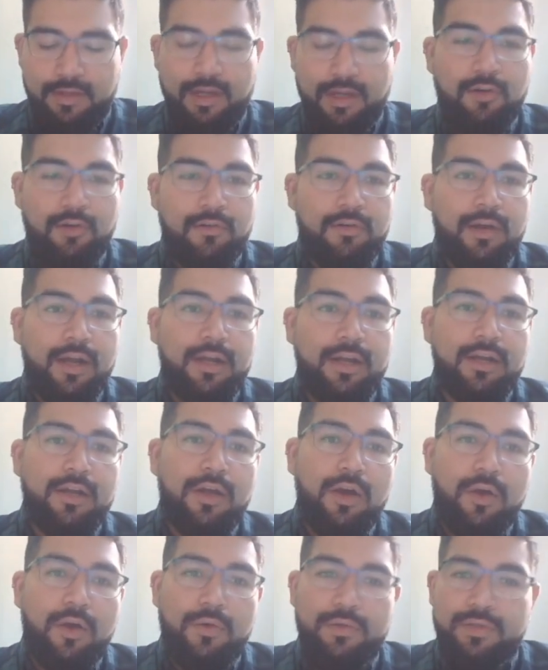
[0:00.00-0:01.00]
or
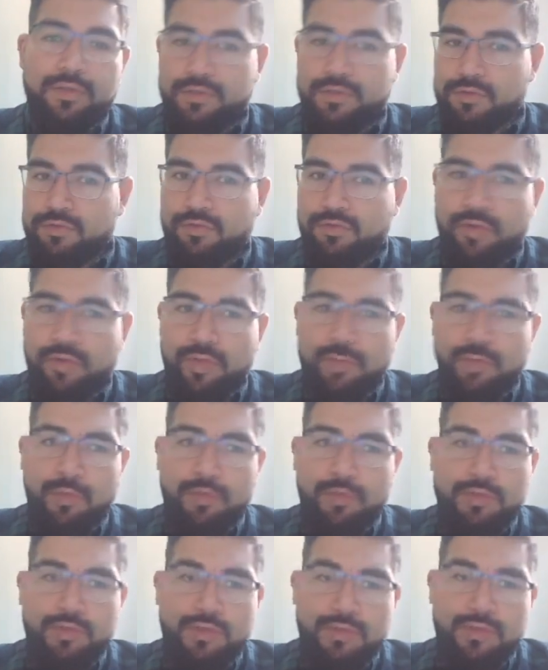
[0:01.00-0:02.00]
unknown strong
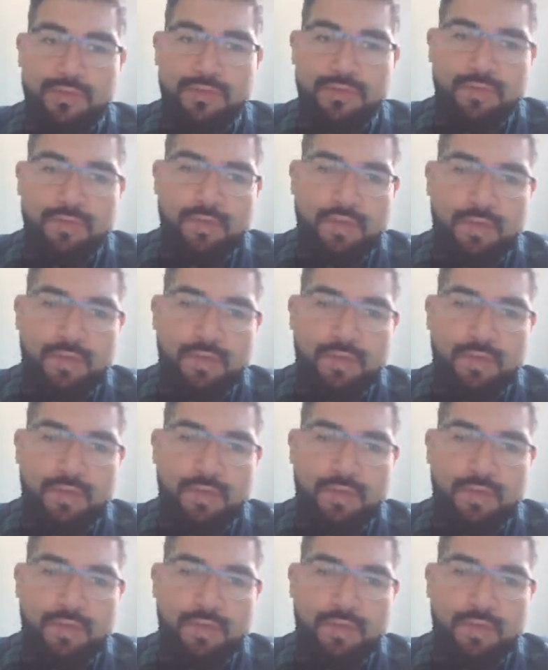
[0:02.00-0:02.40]
emotions.